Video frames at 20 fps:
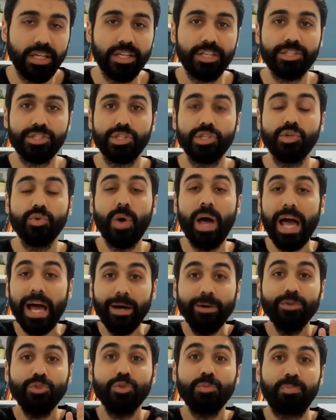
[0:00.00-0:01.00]
So
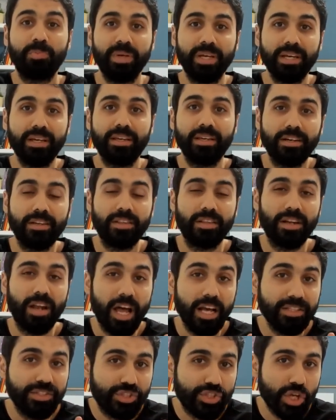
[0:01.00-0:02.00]
how to pick the
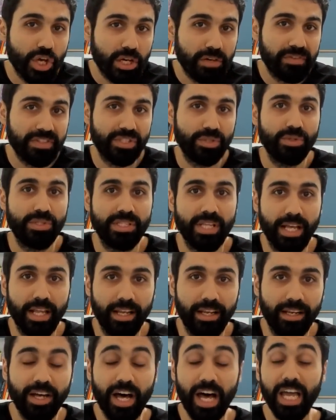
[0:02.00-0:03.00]
right service to
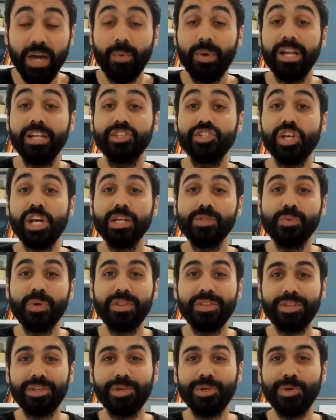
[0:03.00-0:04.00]
sell? I want to share
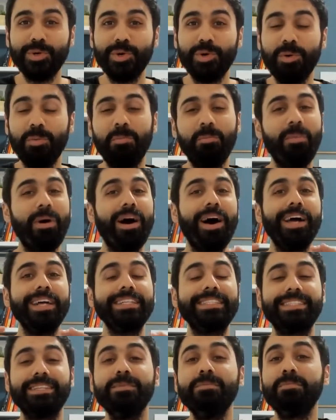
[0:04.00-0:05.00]
with you my
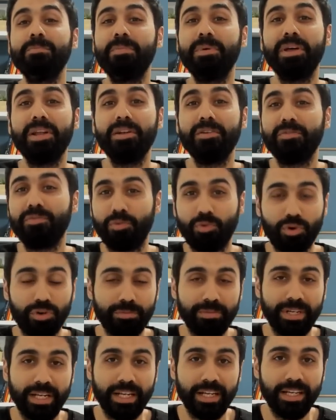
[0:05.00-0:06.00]
simple
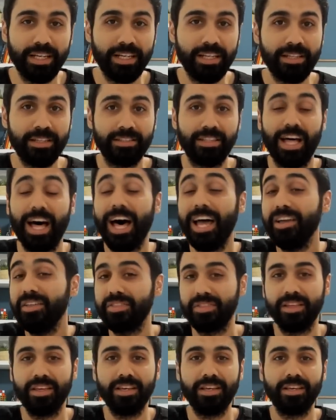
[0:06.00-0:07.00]
formula that I
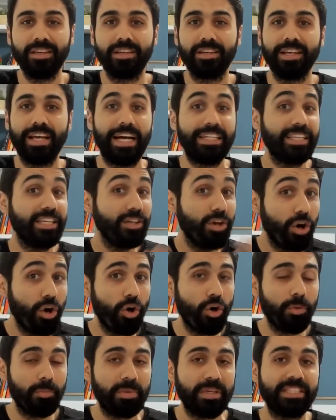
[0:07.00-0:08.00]
think and I
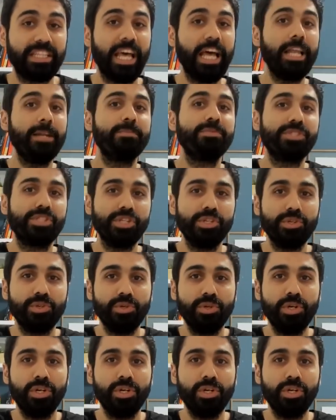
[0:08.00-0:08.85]
hope it helps you